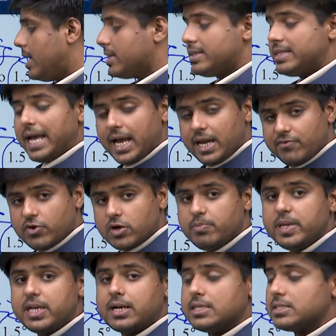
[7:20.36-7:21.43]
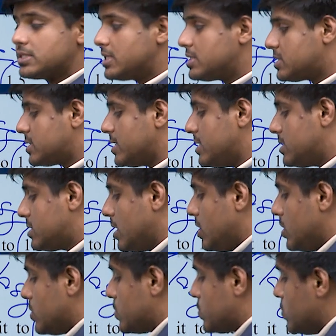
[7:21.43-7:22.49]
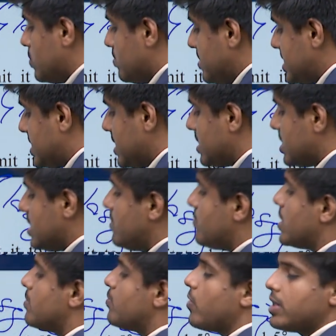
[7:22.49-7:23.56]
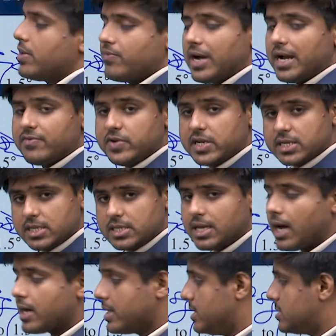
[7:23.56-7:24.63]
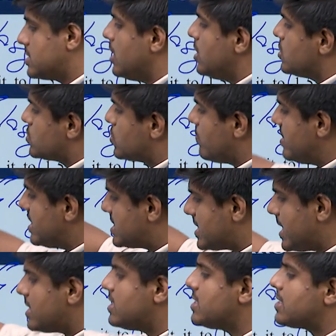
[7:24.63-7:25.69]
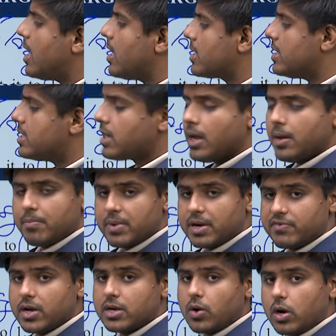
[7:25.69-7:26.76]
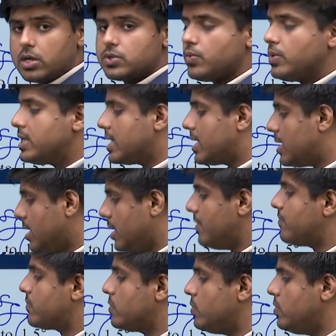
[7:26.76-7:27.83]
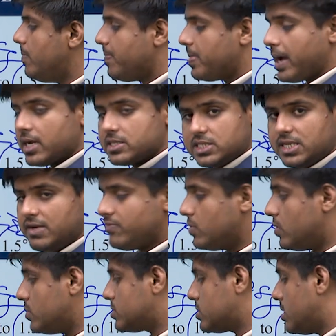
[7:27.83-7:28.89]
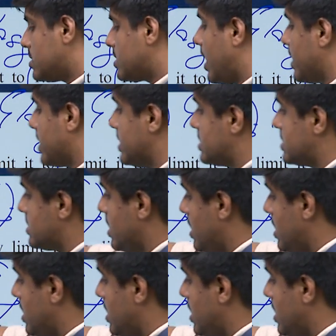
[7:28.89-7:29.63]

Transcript: Then would be consistent to meeting the 1.5 degree targets. So we set the target, but we are not doing enough to achieve those targets.